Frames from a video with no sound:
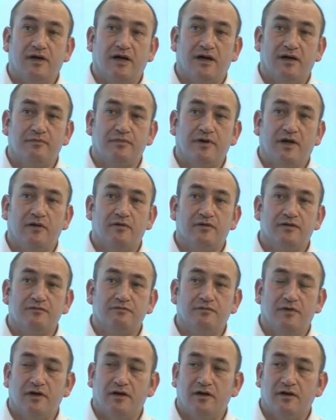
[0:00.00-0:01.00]
high-powered
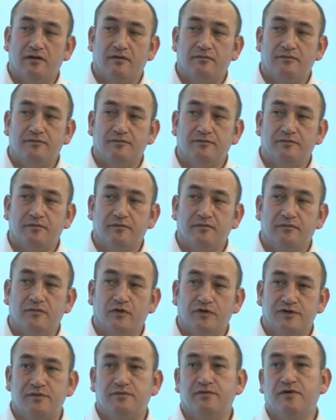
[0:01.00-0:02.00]

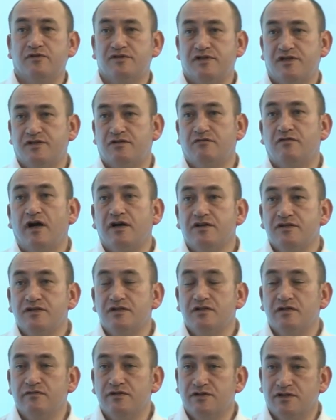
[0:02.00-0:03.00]
multiprocessor rack
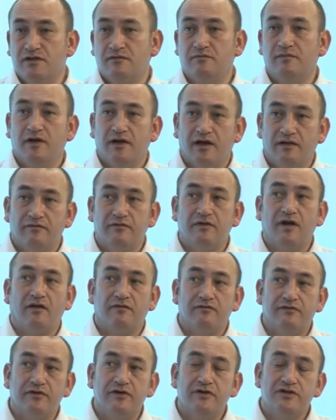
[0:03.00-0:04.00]
servers and
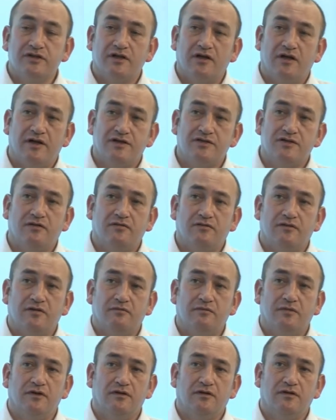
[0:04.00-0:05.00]
virtualized on
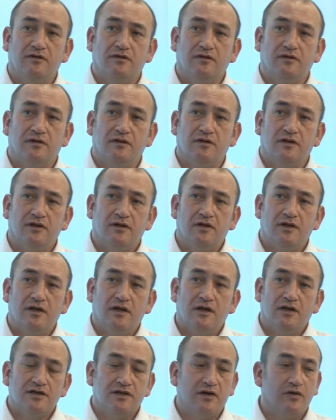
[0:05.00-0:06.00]
them.
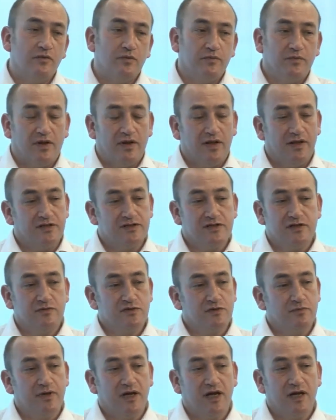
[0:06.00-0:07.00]
So in
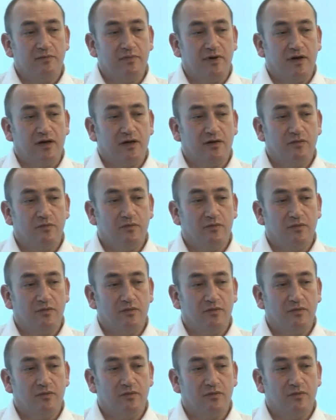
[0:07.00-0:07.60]
terms of payback,